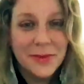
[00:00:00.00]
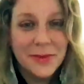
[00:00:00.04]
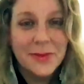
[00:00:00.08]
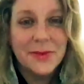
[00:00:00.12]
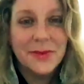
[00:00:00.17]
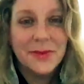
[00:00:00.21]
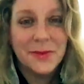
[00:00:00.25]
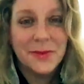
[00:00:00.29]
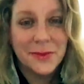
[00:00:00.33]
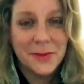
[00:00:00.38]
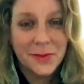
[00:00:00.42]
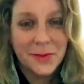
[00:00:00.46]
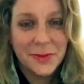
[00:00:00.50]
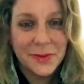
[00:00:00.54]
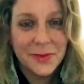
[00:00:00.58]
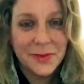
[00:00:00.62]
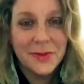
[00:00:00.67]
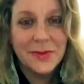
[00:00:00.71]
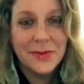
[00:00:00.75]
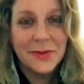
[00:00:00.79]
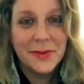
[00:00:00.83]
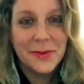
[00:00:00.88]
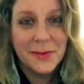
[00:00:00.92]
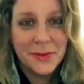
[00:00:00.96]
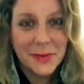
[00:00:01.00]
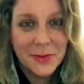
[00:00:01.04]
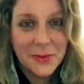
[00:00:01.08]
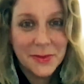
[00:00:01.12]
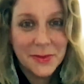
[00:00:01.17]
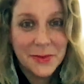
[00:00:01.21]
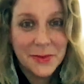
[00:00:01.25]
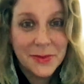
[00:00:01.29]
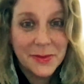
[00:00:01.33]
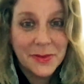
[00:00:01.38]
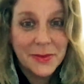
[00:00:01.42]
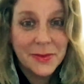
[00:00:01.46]
if it's hard for
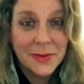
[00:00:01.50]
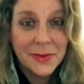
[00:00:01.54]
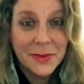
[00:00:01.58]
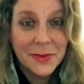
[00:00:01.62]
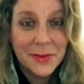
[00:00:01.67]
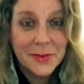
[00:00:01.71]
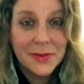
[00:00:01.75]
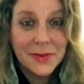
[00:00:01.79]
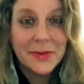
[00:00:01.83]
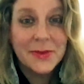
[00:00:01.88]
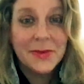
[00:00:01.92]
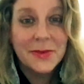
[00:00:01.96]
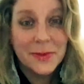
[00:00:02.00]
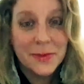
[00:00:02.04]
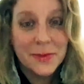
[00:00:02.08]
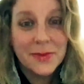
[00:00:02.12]
me, who's